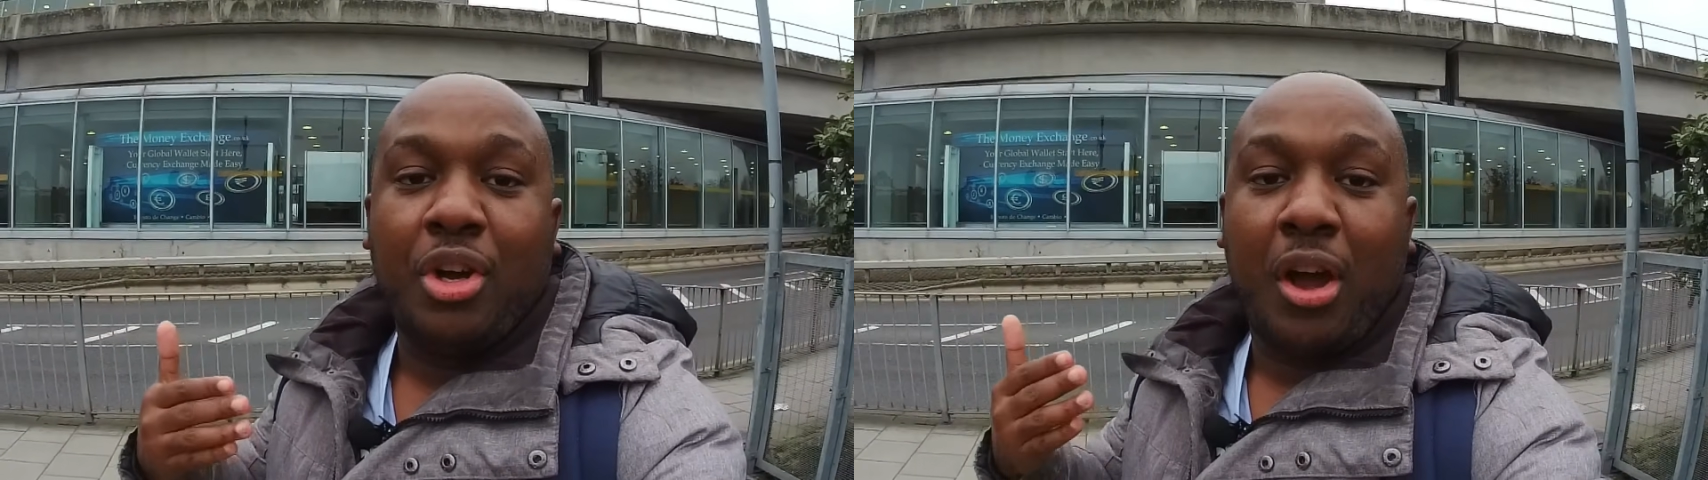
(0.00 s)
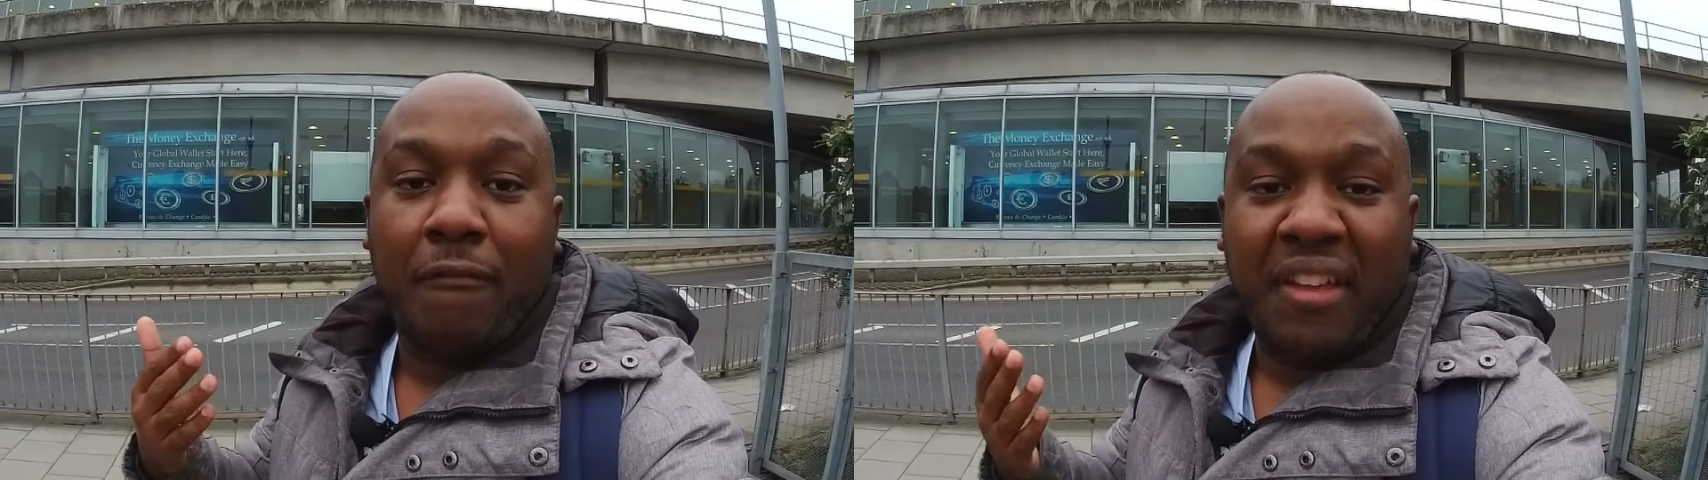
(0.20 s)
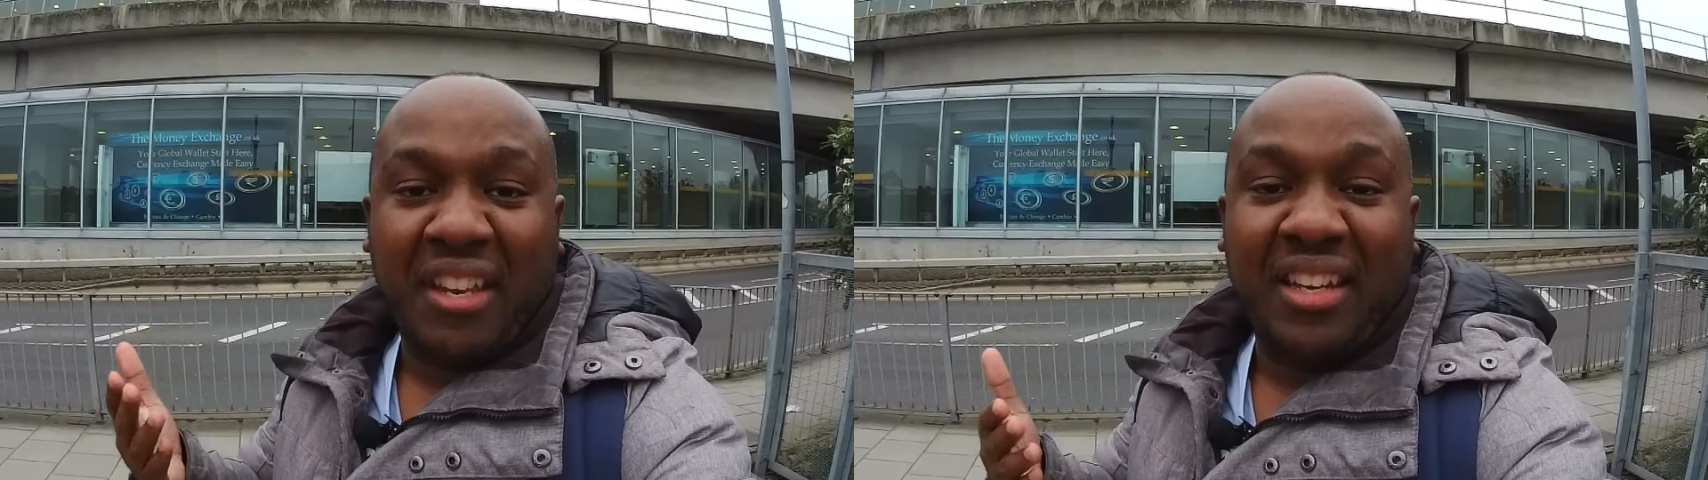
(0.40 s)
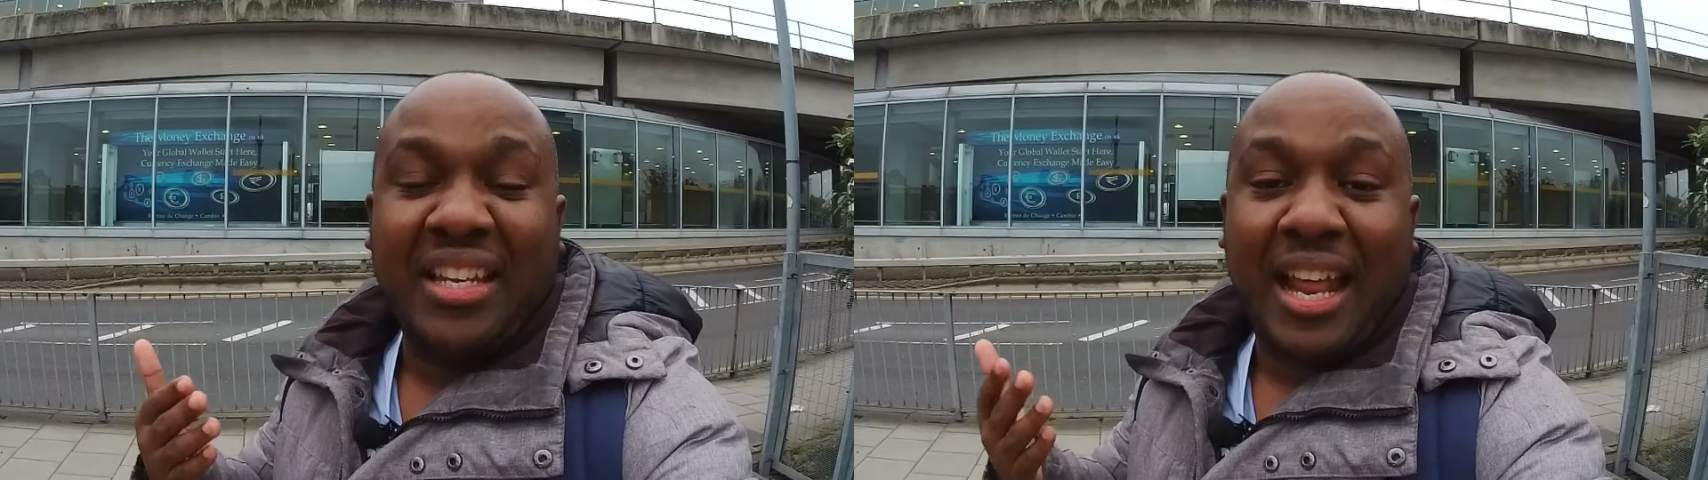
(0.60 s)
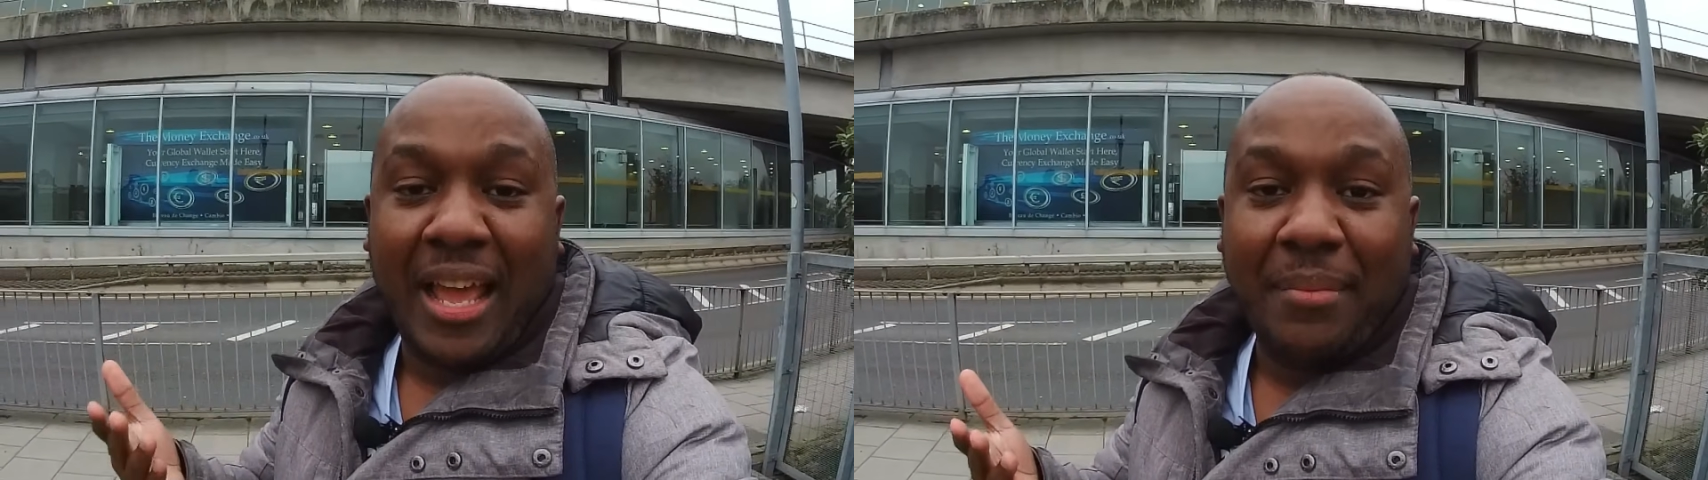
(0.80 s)
conveniently
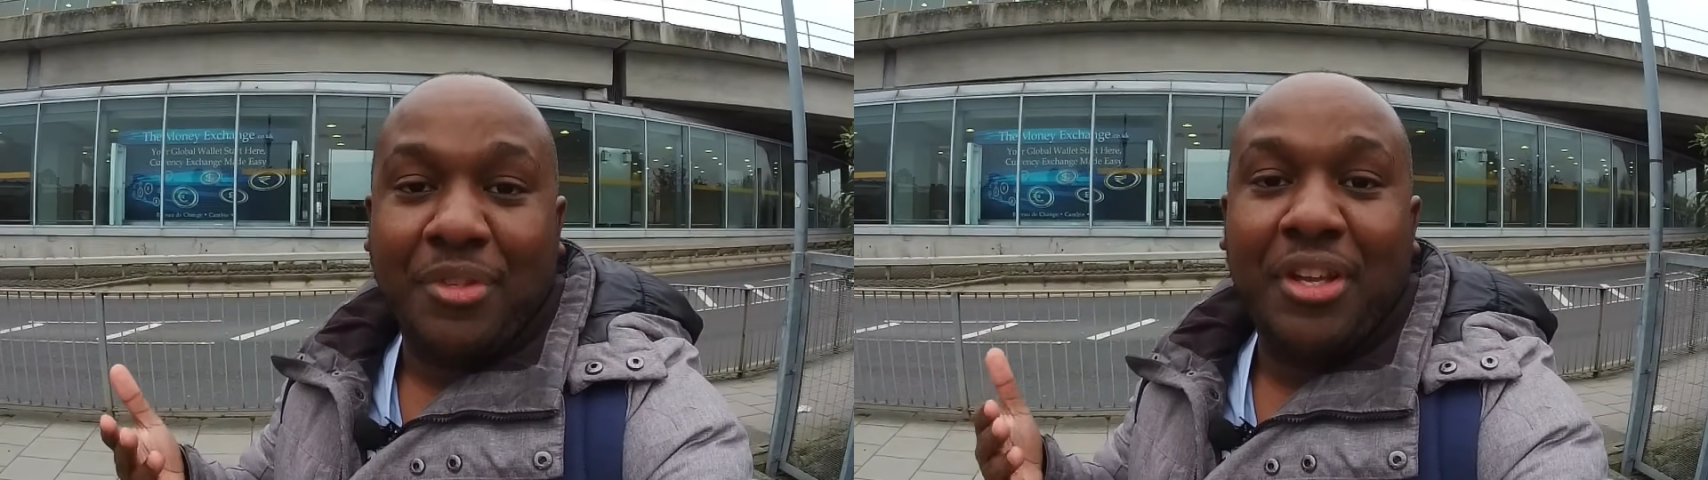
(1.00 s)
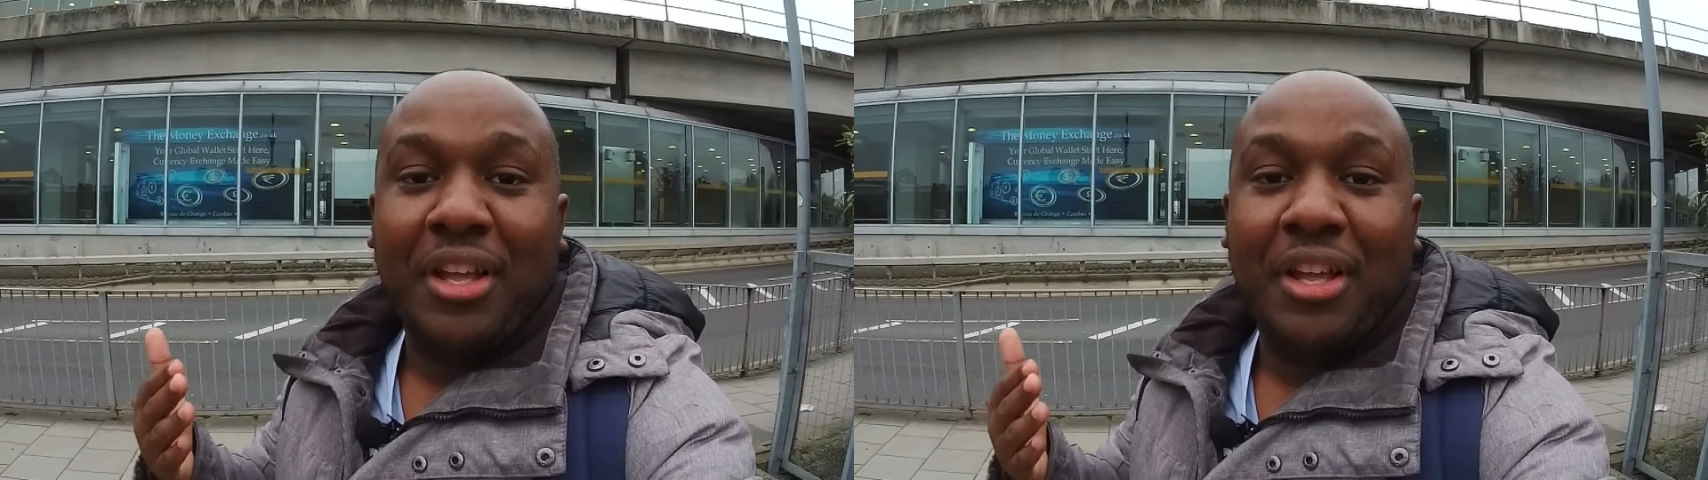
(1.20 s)
named